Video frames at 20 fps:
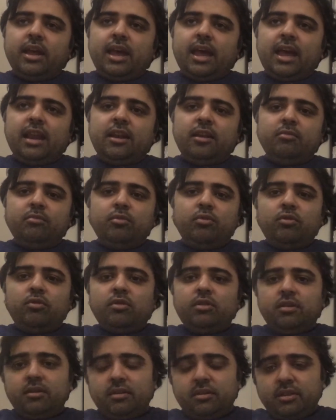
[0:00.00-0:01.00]
Alan
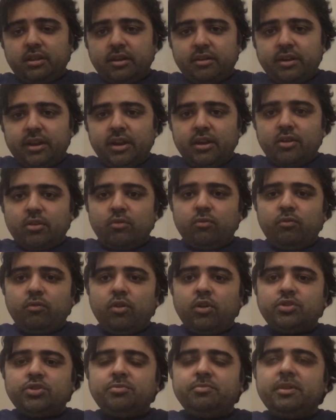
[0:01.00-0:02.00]
Moore, the creator of
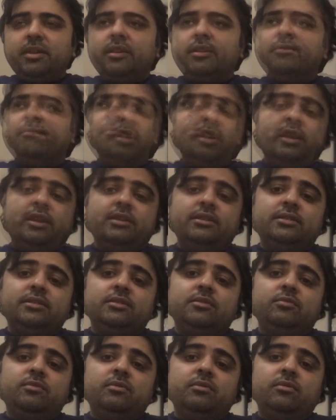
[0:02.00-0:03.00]
Watchmen, Moore
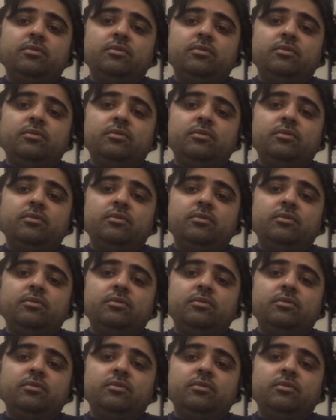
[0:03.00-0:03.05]
is